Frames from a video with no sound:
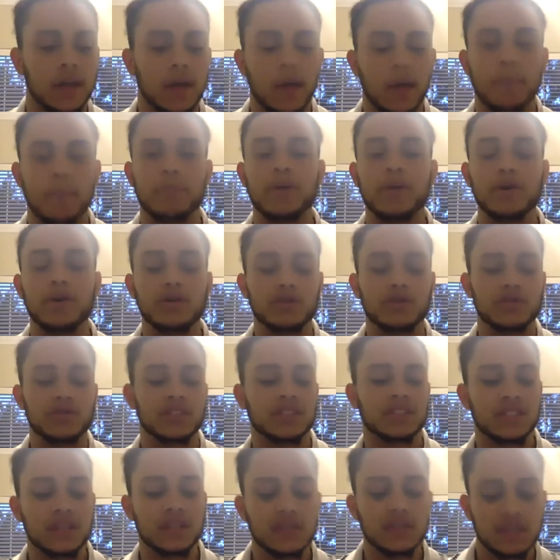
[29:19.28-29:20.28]
build
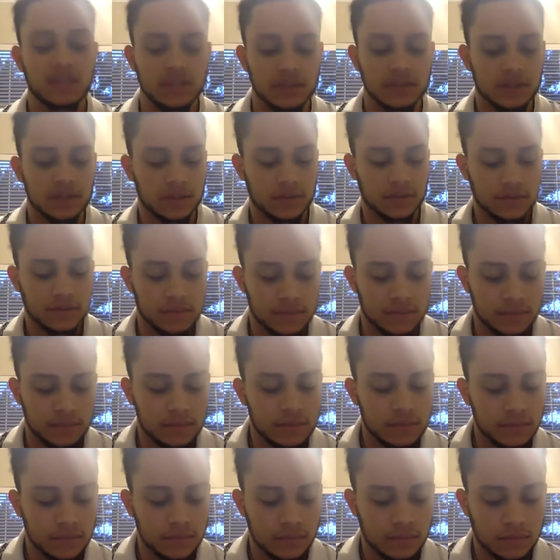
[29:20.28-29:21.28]
resilience,
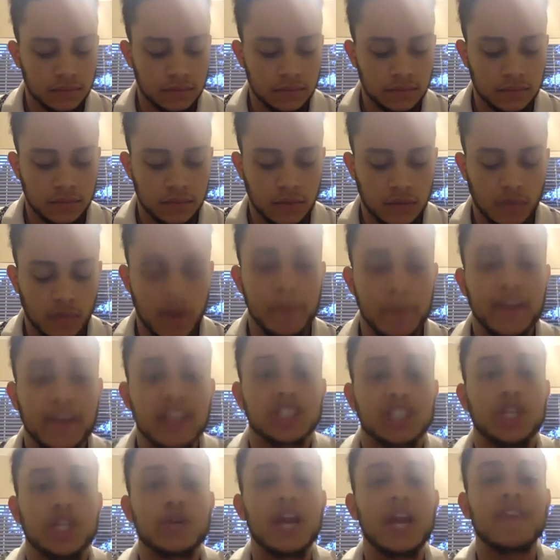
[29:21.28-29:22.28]
right?
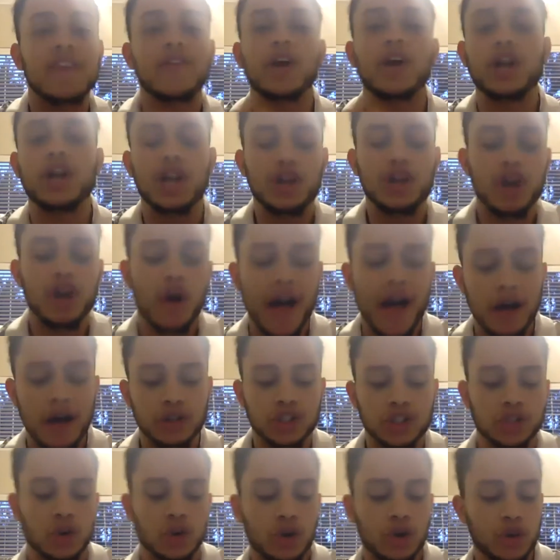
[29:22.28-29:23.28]
Because you're never going to know how
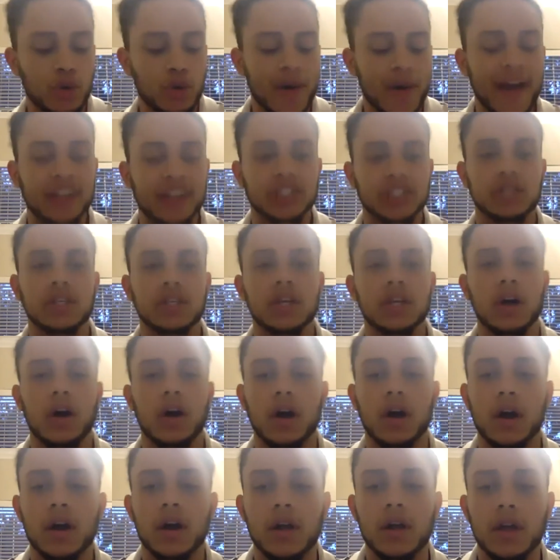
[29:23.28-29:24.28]
strong you actually
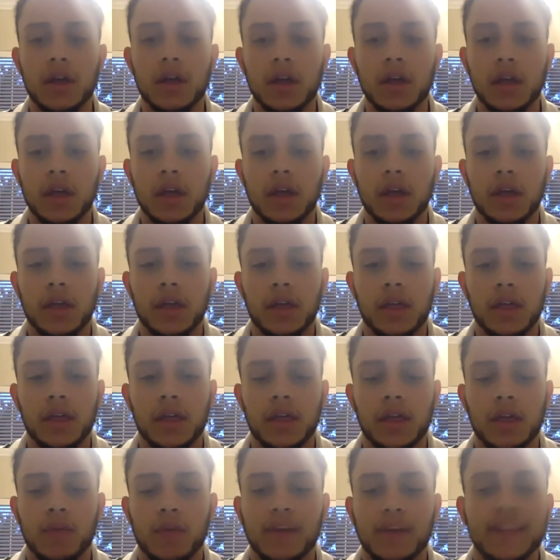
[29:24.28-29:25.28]
are,
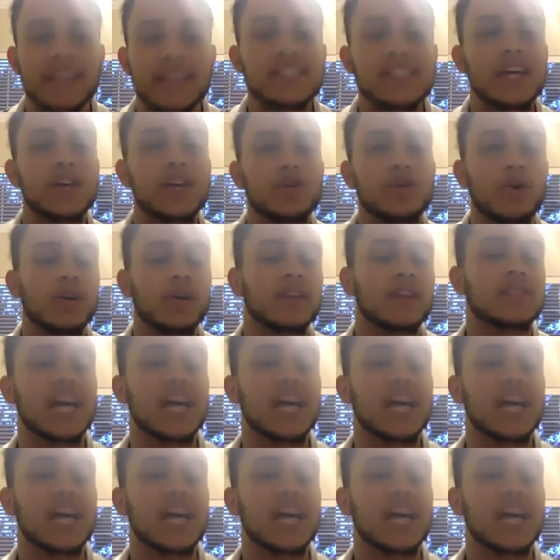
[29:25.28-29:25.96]
right? They tell you all the time,